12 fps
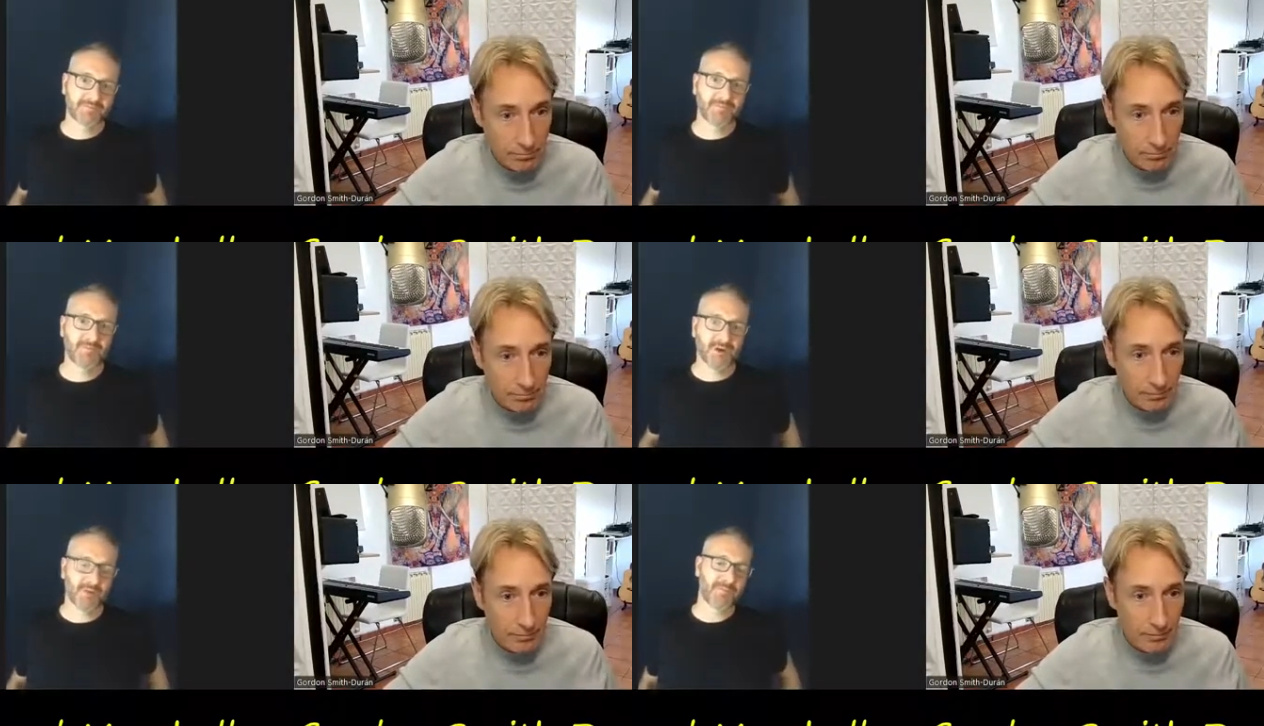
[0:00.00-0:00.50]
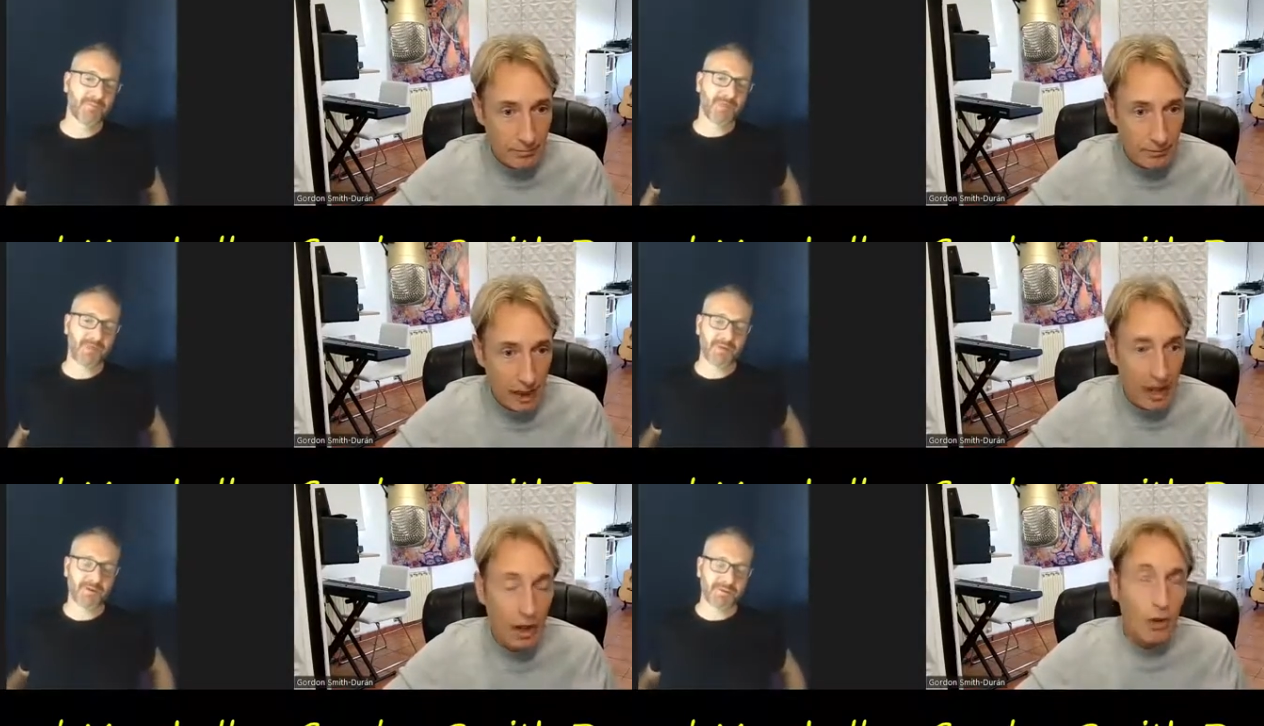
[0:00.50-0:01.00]
Speaker 1: No.
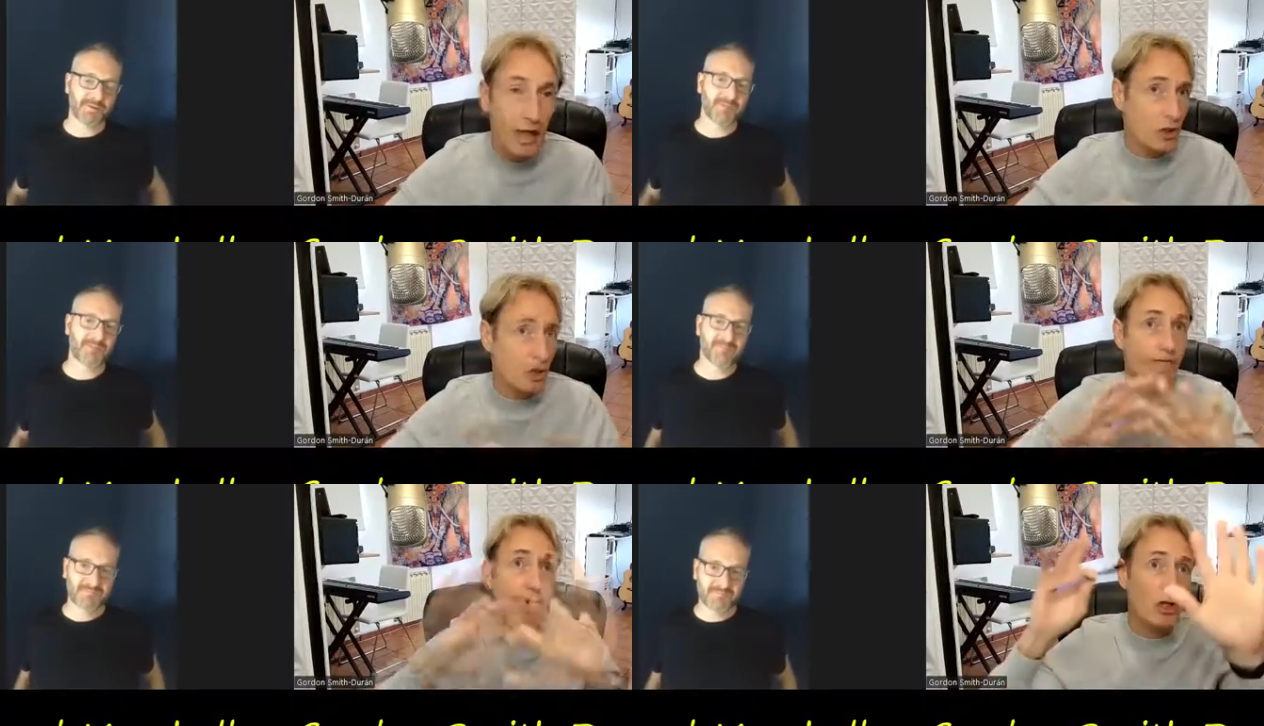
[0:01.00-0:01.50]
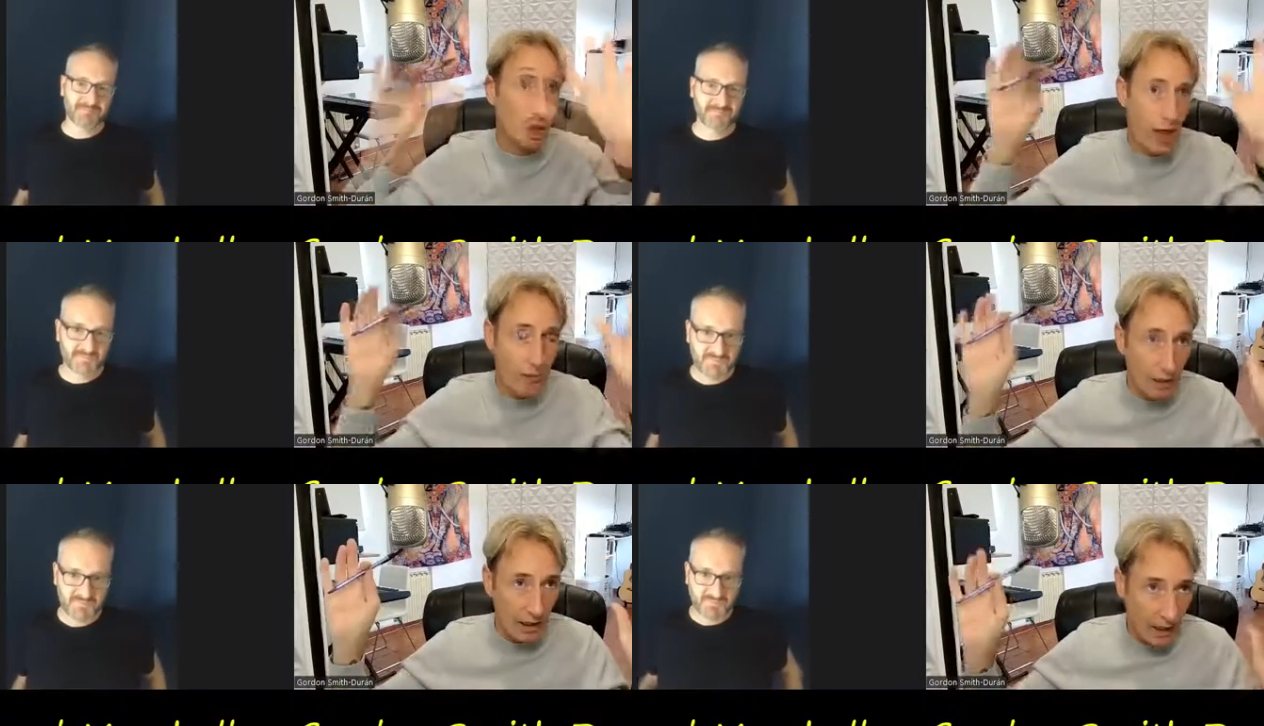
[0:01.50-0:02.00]
And I know that's very
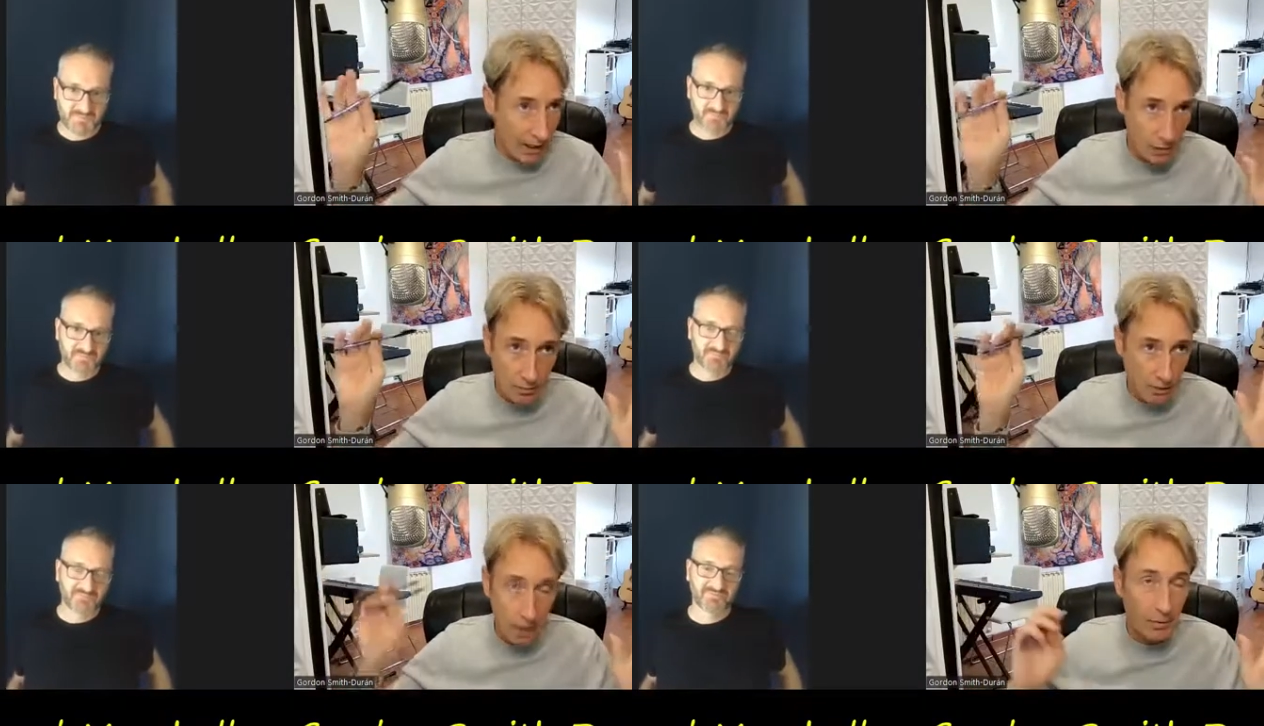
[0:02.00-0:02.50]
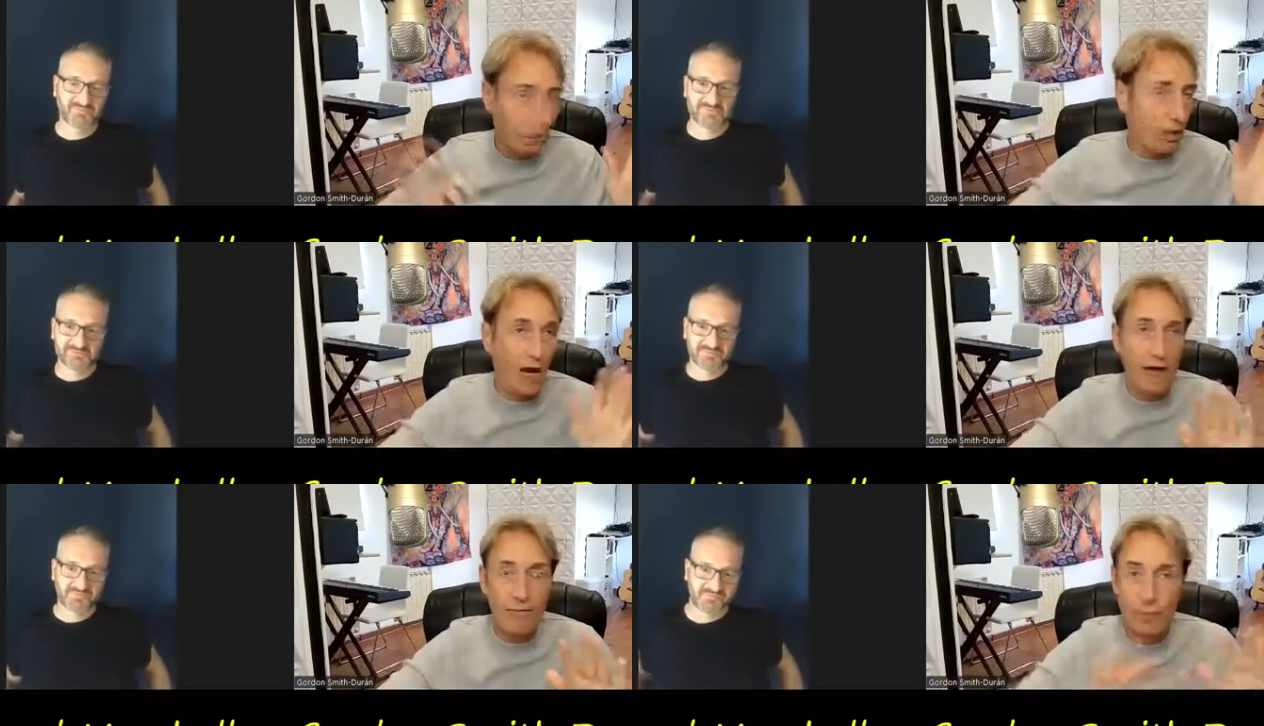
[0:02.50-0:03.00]
generalized, but I mean,
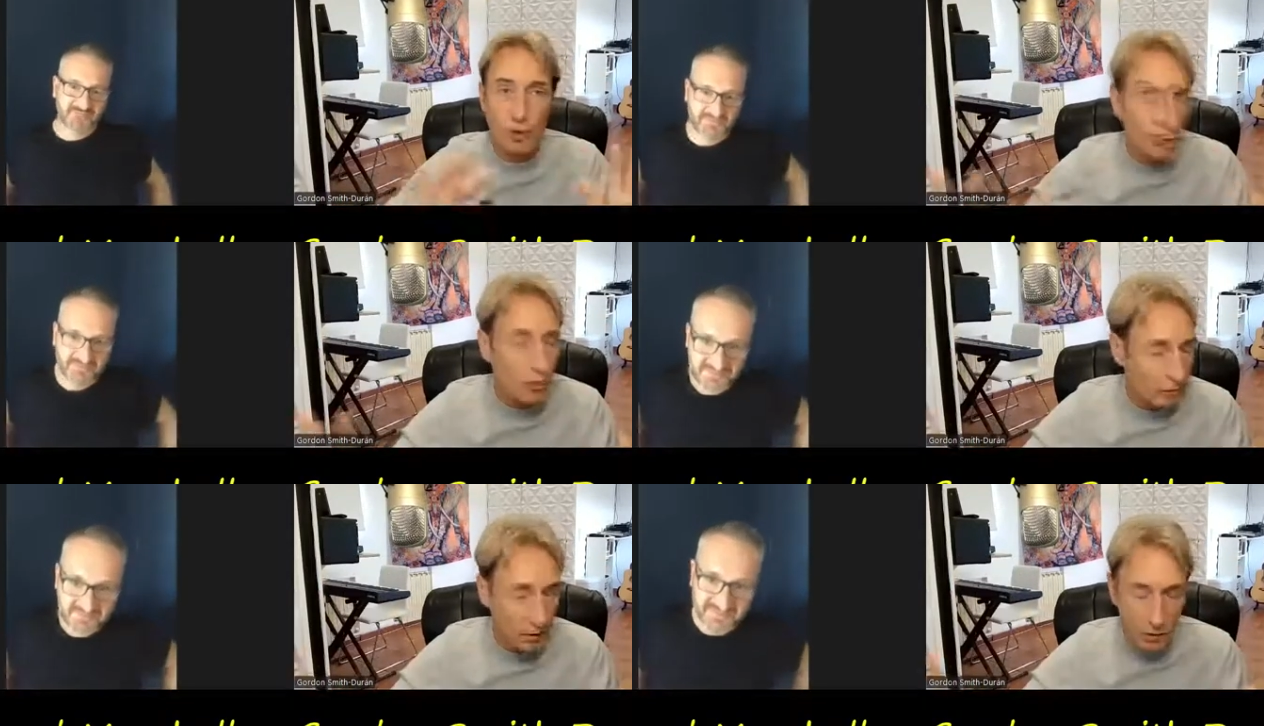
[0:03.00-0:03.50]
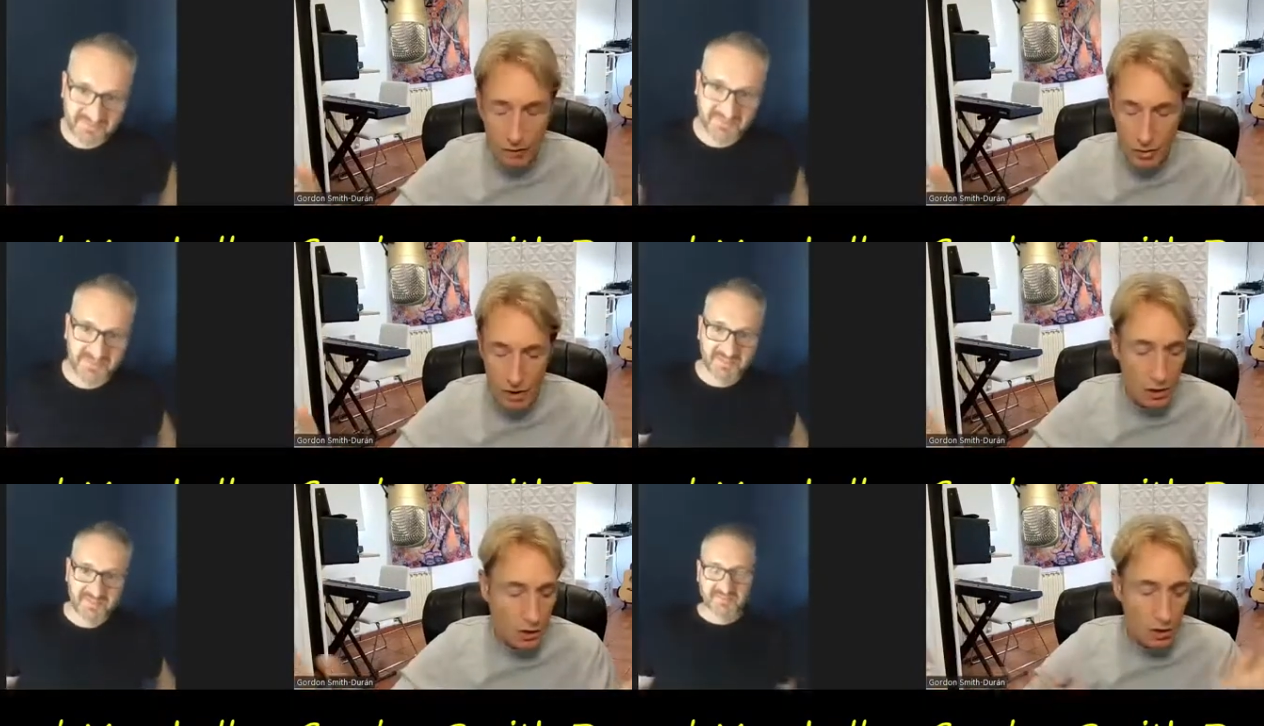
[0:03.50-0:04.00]
we, I have beautiful
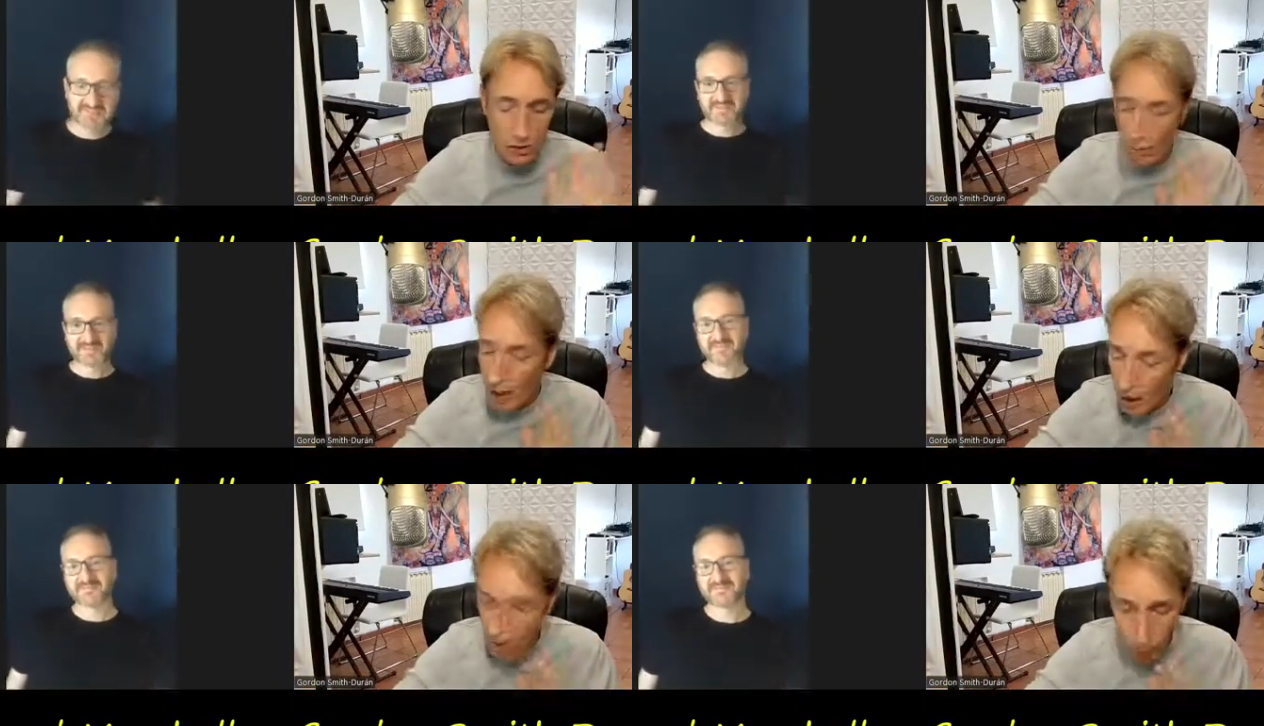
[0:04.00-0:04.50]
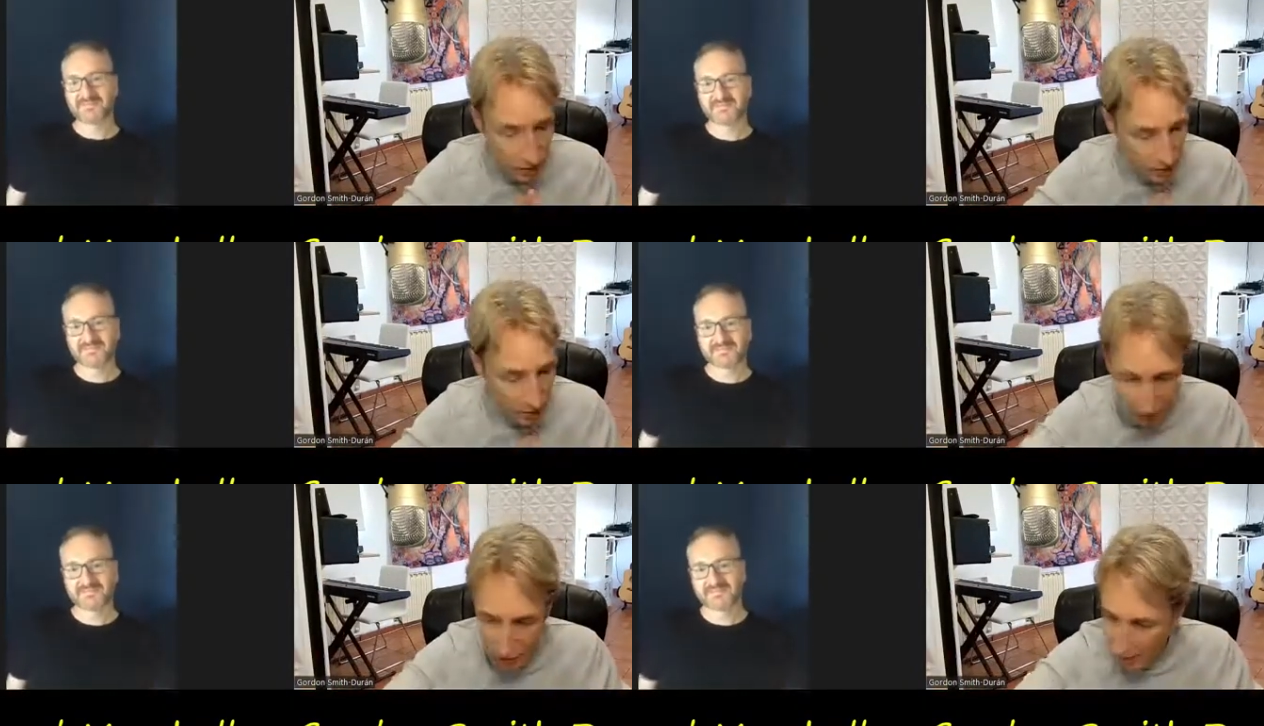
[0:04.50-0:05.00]
conversations with
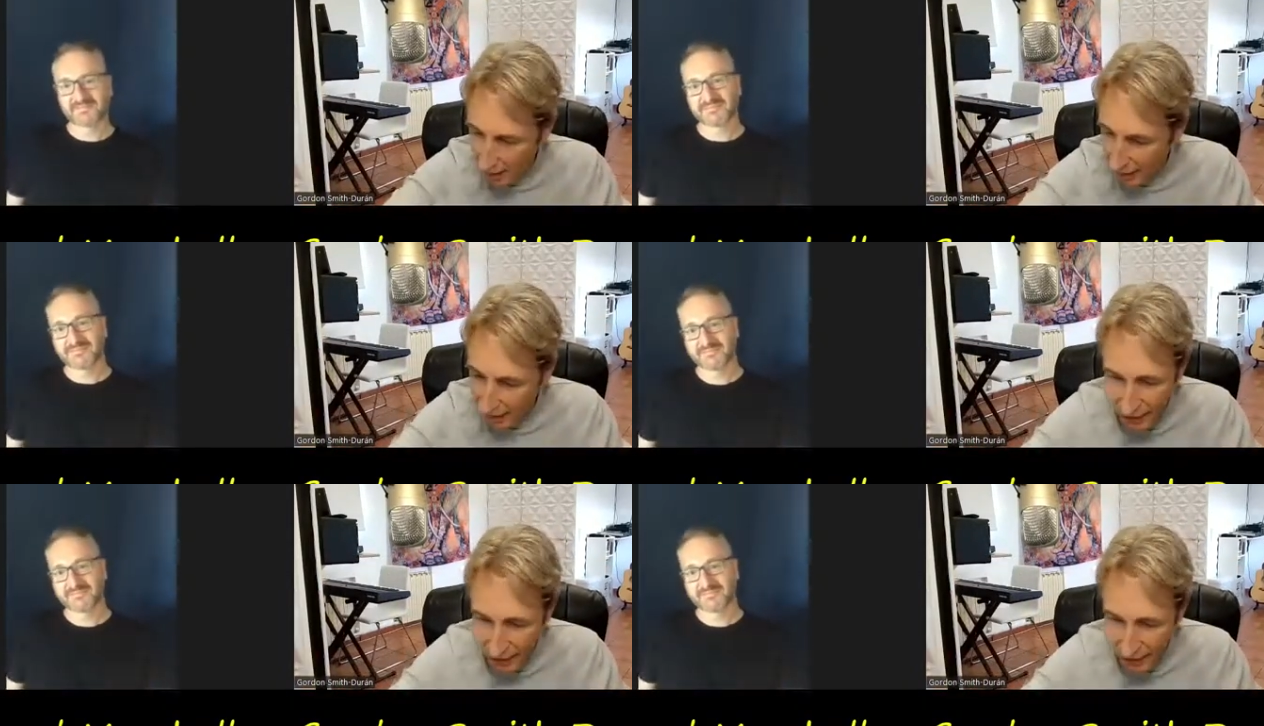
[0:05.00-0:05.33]
Spanish men.